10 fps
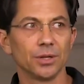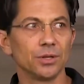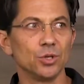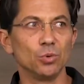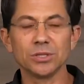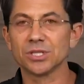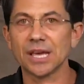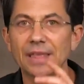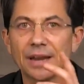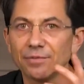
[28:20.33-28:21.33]
You wouldn't say
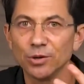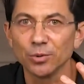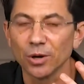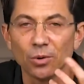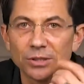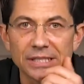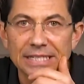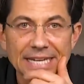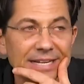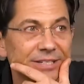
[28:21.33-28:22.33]
that if you were going to the
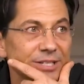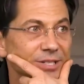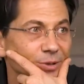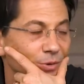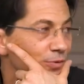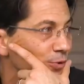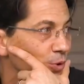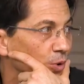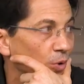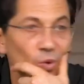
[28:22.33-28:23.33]
dentist, or if you
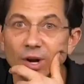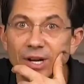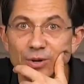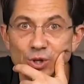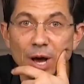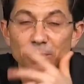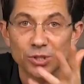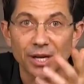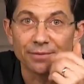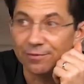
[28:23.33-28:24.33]
were working at your job. You'd
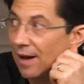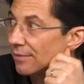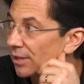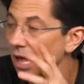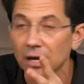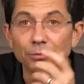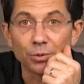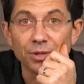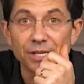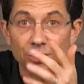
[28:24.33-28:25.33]
say, at 5 o'clock, I'm
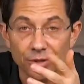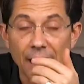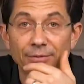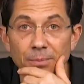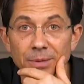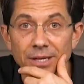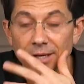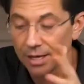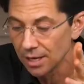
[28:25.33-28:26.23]
doing this, or you're having a meeting.